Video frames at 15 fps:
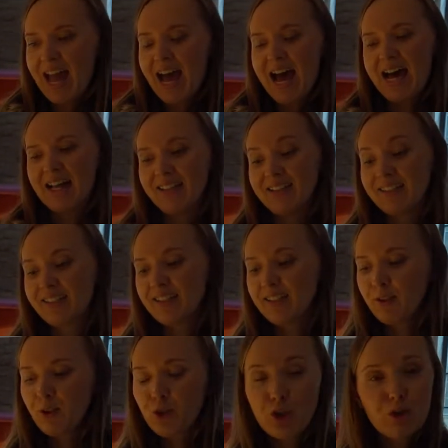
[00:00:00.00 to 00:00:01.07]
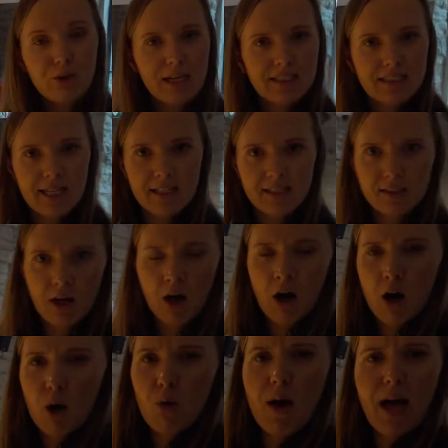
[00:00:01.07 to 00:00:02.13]
and you can test
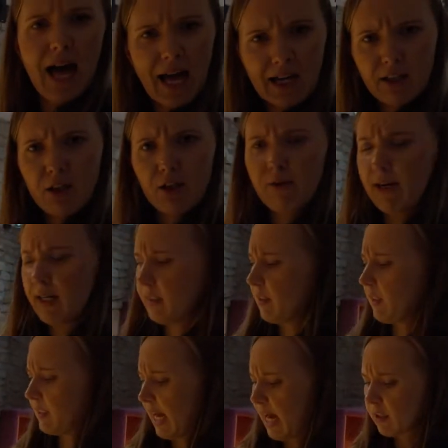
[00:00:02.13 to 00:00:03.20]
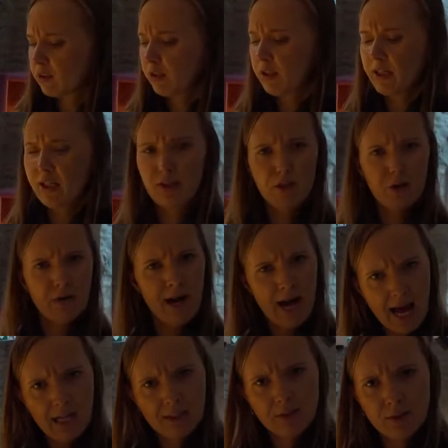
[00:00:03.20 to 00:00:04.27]
how accurate is actually your
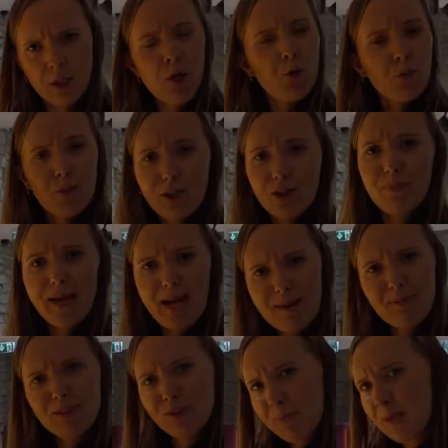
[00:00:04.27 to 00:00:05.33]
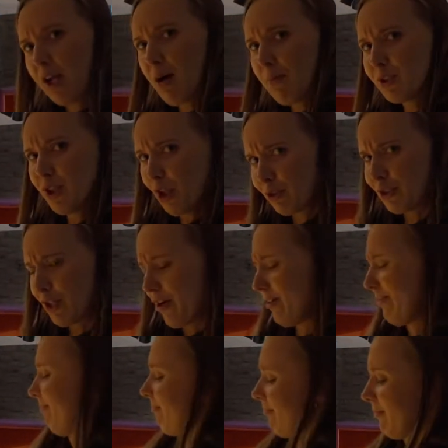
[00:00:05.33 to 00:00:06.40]
hand. Will you be able to become a doctor?
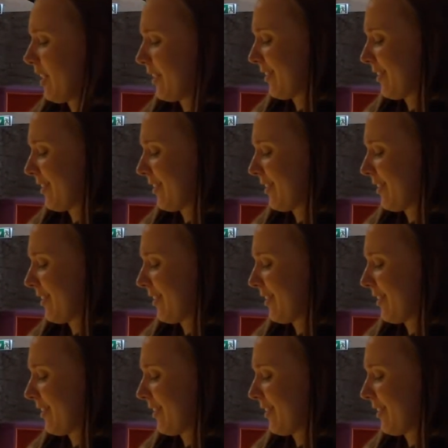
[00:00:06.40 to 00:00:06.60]
Let's